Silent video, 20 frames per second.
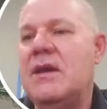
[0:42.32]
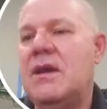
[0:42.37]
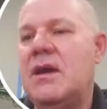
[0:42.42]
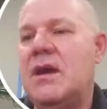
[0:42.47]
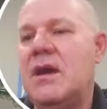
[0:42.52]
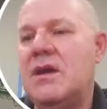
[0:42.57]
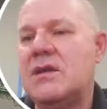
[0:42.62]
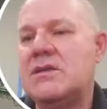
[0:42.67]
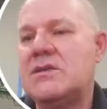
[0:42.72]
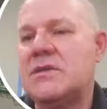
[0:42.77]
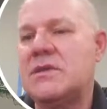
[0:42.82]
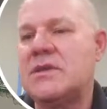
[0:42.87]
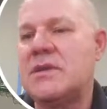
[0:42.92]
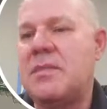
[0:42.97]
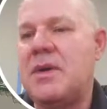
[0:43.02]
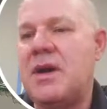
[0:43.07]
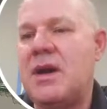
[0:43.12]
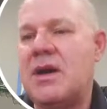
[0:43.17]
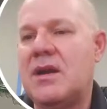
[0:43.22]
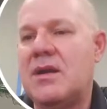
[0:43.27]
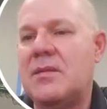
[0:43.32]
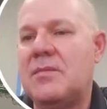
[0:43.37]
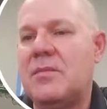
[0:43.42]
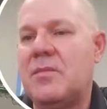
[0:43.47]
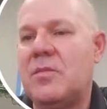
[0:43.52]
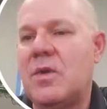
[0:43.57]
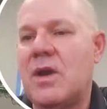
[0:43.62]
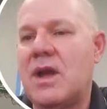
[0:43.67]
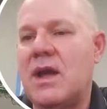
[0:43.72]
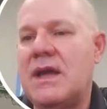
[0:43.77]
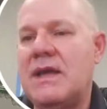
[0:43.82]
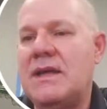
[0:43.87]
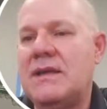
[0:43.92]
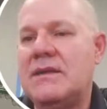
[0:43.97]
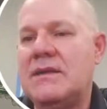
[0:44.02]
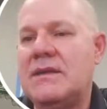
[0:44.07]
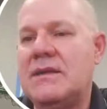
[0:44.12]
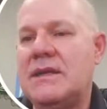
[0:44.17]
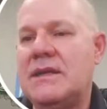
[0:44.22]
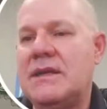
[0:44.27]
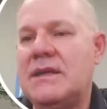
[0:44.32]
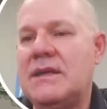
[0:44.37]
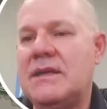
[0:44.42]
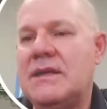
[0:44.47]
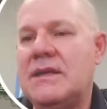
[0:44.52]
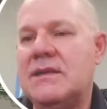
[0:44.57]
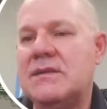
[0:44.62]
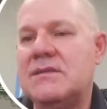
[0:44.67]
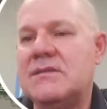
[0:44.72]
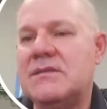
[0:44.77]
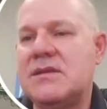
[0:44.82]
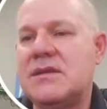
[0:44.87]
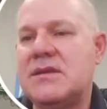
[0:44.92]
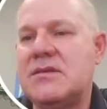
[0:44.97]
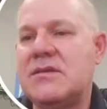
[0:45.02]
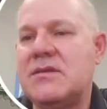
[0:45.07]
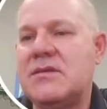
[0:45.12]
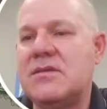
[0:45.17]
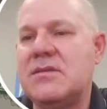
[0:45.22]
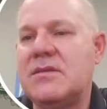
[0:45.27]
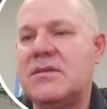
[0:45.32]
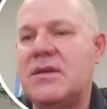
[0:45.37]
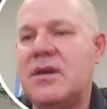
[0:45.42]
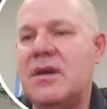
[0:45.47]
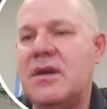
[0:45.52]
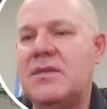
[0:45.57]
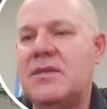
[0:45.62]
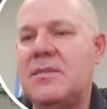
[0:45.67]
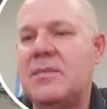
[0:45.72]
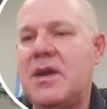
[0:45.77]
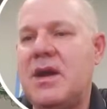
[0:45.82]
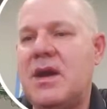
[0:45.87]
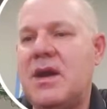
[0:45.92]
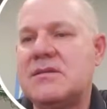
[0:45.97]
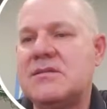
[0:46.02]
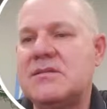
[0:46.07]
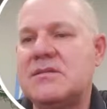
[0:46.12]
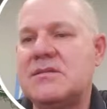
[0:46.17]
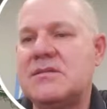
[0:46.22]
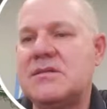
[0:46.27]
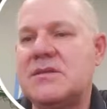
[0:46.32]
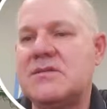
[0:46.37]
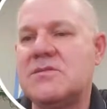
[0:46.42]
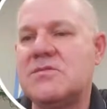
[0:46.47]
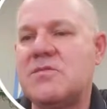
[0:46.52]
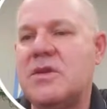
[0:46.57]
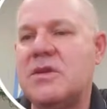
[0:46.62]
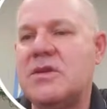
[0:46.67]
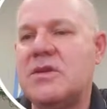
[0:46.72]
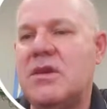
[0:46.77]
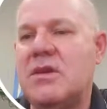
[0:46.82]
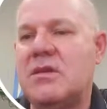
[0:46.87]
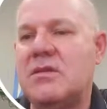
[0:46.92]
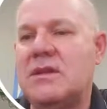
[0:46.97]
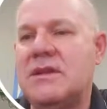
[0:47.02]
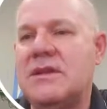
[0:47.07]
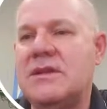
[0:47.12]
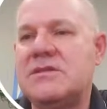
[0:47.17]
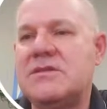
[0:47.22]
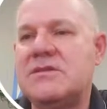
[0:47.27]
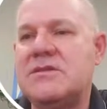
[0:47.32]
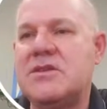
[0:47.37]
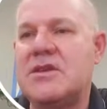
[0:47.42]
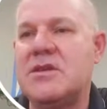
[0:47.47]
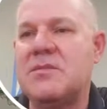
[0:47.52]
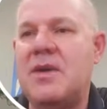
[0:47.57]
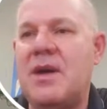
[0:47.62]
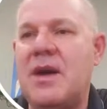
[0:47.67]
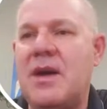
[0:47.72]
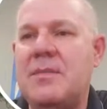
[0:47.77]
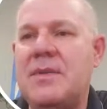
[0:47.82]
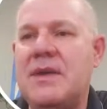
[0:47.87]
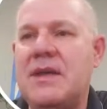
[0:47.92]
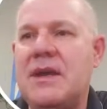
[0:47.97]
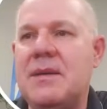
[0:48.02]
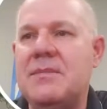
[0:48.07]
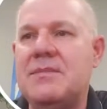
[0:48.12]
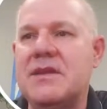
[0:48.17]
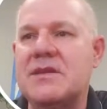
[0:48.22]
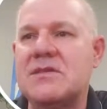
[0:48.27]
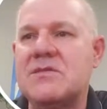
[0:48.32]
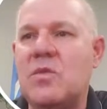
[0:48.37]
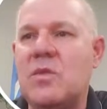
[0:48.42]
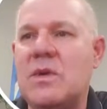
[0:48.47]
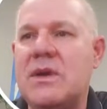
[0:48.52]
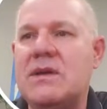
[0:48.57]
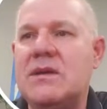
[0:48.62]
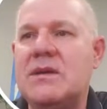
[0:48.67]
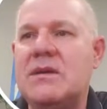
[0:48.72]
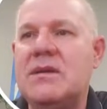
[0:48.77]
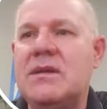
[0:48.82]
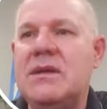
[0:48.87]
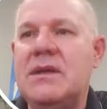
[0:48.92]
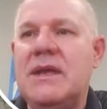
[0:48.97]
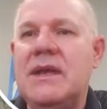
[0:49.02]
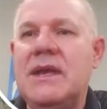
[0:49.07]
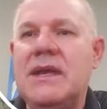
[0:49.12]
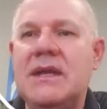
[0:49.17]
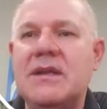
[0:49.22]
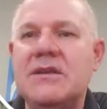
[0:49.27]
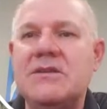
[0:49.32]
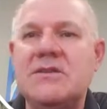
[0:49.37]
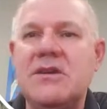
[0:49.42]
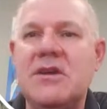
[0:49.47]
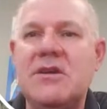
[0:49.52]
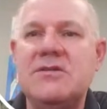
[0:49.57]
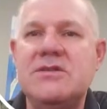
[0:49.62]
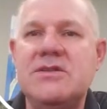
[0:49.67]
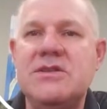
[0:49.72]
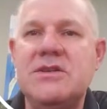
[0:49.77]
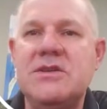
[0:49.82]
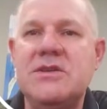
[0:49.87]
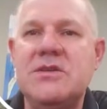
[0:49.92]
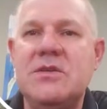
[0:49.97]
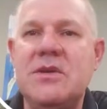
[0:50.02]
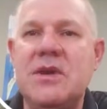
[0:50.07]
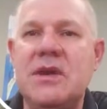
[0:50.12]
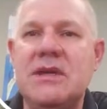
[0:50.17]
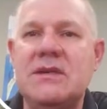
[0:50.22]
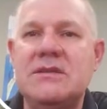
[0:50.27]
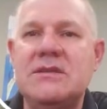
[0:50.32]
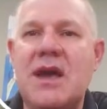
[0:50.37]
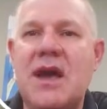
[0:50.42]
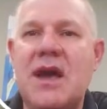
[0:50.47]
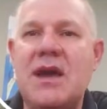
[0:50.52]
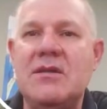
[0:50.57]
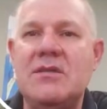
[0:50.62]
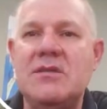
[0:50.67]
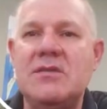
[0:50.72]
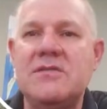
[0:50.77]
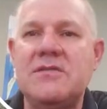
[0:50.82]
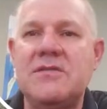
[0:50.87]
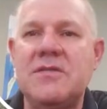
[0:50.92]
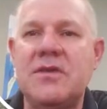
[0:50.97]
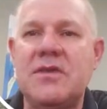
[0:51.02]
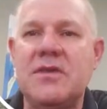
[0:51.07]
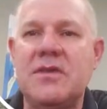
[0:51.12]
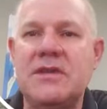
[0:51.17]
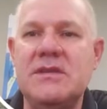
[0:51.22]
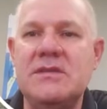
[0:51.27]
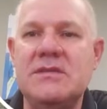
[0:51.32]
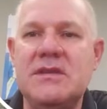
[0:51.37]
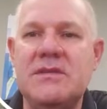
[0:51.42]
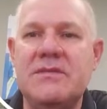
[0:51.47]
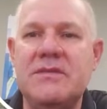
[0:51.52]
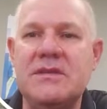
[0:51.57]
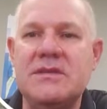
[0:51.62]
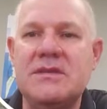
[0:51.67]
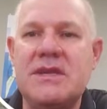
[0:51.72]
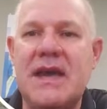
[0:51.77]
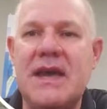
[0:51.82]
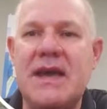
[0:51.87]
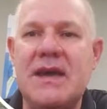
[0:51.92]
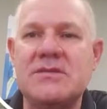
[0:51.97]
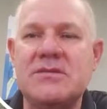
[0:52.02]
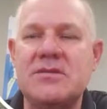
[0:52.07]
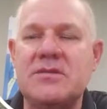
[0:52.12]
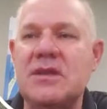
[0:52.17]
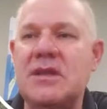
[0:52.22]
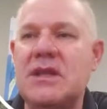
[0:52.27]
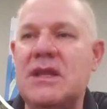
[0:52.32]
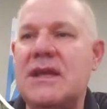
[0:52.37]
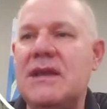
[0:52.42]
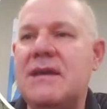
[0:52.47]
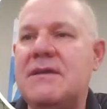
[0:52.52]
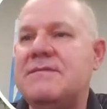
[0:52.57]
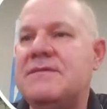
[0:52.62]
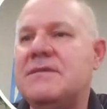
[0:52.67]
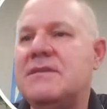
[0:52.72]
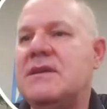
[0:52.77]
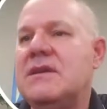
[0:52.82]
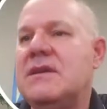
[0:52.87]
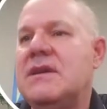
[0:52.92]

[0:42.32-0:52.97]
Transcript: Also at the bottom right in the center of the boxes, there's one called list. You can pop it up as well, and it shows you titles for these different tags on the left.